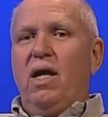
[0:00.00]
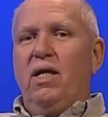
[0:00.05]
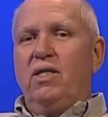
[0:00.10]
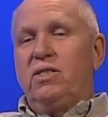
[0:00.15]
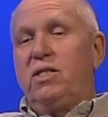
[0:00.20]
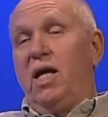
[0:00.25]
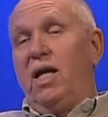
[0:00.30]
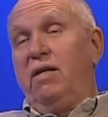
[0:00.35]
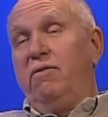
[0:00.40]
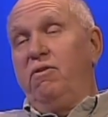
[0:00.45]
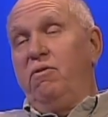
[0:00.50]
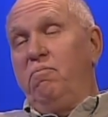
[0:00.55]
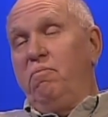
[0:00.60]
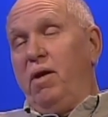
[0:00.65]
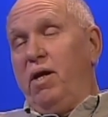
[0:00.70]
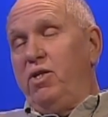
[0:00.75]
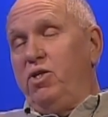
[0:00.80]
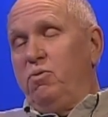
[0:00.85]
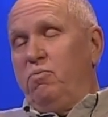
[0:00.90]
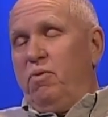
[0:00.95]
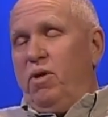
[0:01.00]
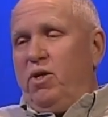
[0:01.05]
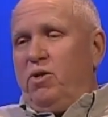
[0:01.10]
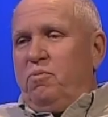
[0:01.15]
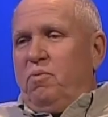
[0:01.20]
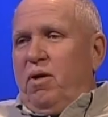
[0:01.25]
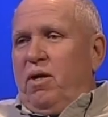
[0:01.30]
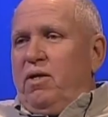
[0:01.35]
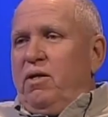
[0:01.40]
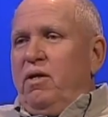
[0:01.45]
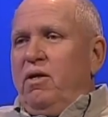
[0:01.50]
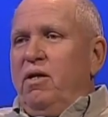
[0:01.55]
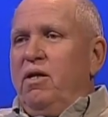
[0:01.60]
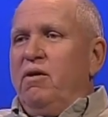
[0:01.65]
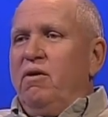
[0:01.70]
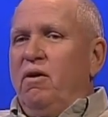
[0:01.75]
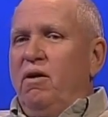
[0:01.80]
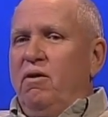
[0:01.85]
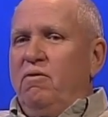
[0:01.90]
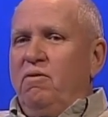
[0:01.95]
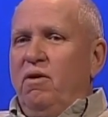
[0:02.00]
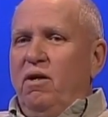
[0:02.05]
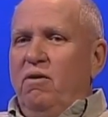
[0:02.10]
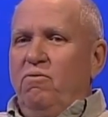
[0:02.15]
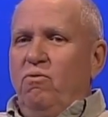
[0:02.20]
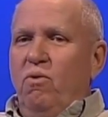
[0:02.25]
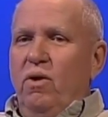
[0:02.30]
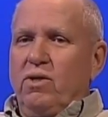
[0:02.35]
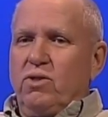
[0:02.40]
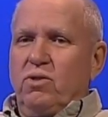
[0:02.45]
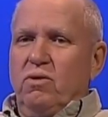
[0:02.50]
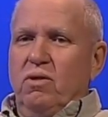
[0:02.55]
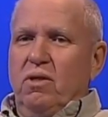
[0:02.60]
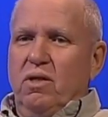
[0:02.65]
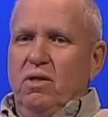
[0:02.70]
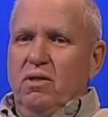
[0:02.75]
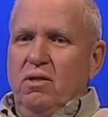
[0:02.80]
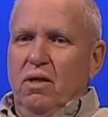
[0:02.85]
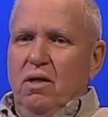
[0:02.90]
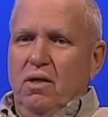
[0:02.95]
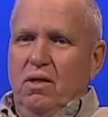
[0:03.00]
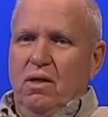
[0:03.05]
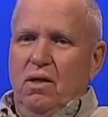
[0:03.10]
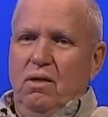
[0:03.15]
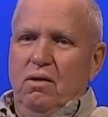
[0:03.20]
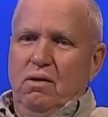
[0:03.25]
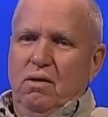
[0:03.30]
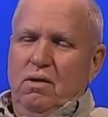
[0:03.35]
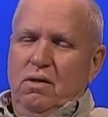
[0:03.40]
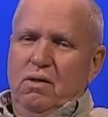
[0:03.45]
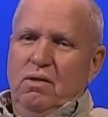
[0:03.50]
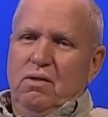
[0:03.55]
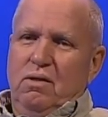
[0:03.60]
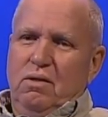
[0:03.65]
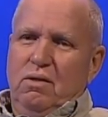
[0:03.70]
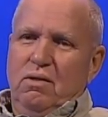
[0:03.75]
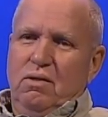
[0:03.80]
It's not even a major metropolitan area of, of Western uh, Kentucky. Well, it's funny. I